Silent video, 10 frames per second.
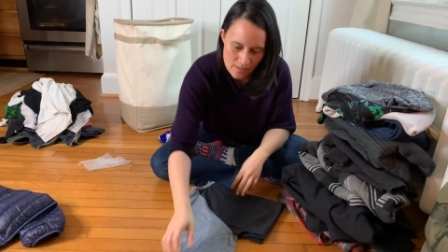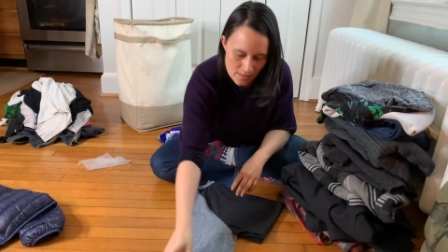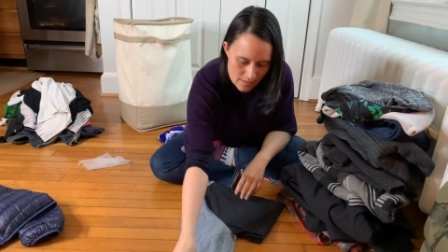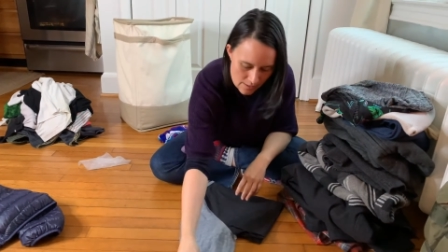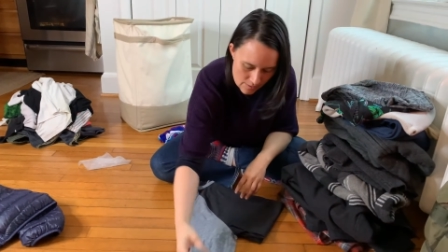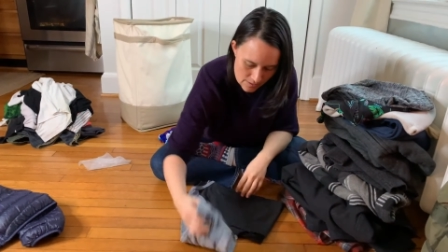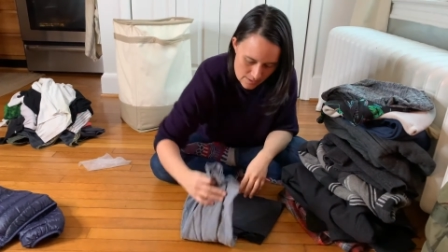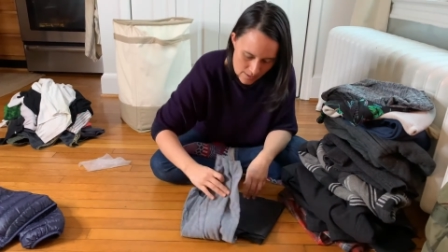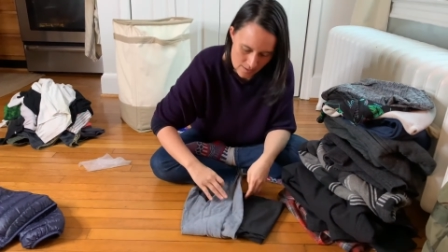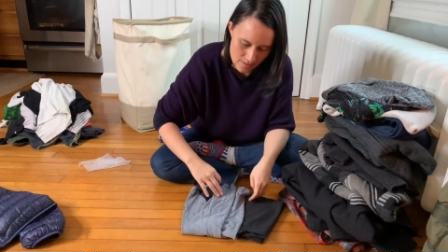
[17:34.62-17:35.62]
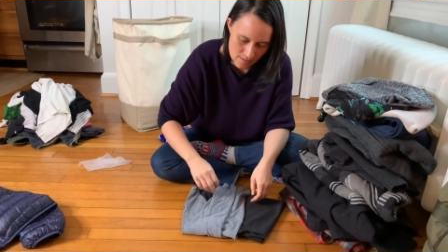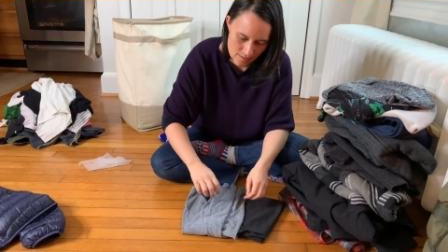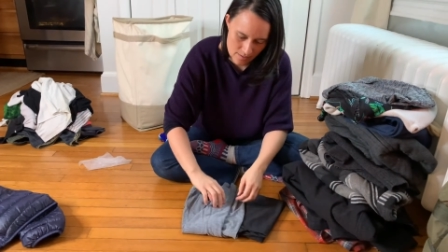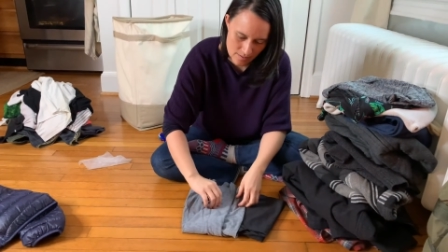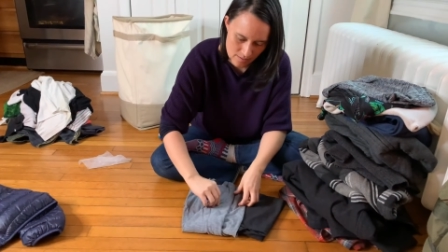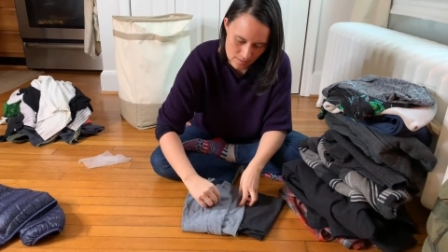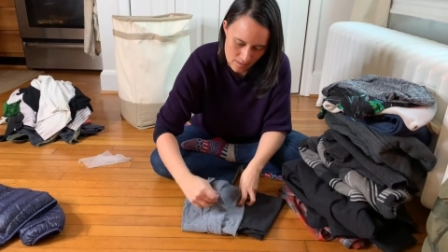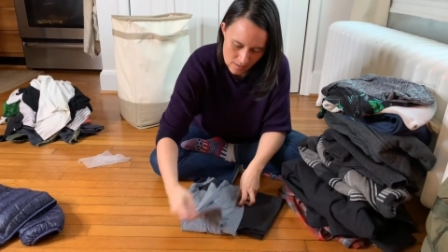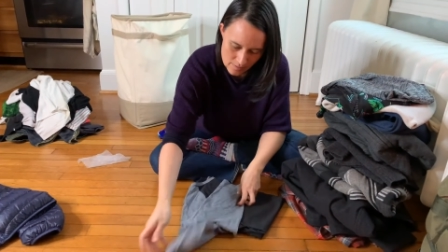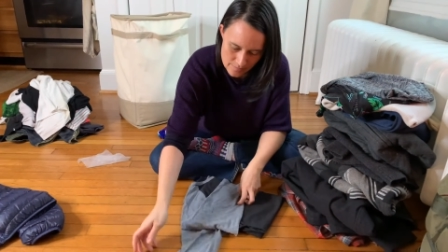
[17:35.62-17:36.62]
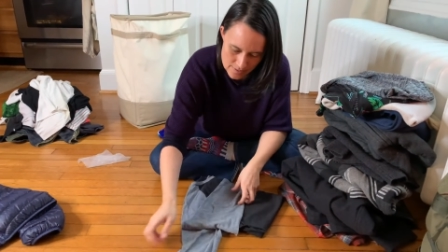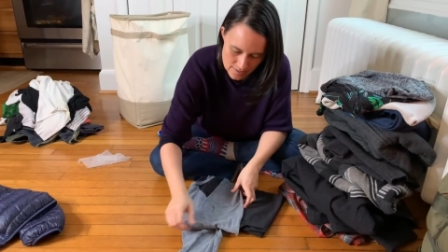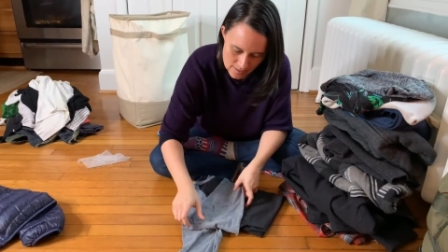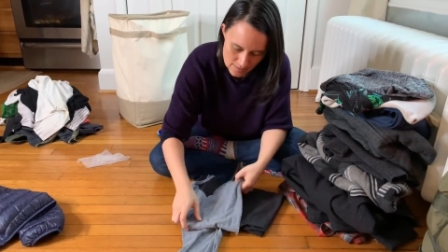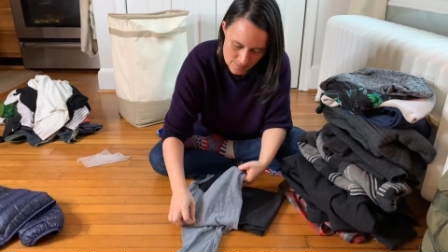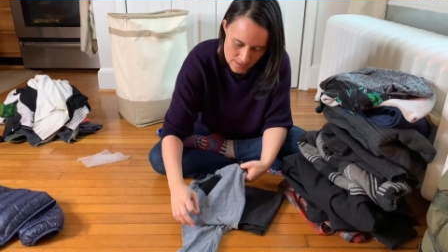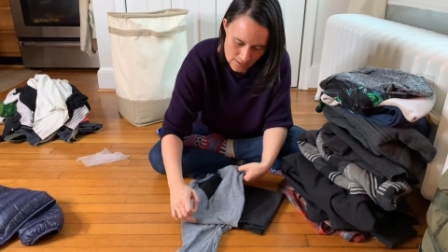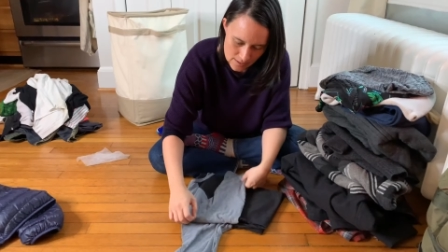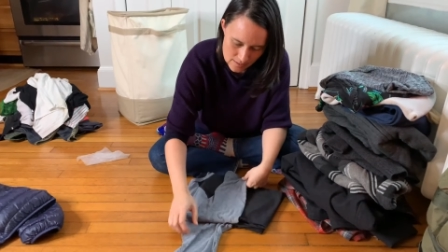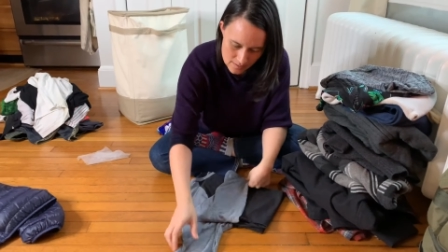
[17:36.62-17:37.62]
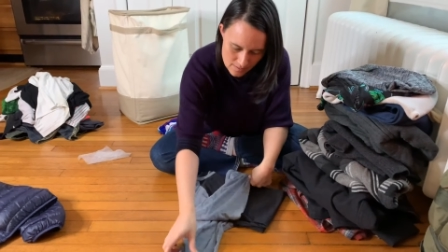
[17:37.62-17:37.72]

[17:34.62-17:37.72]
Then you can tuck all of the sleeves in,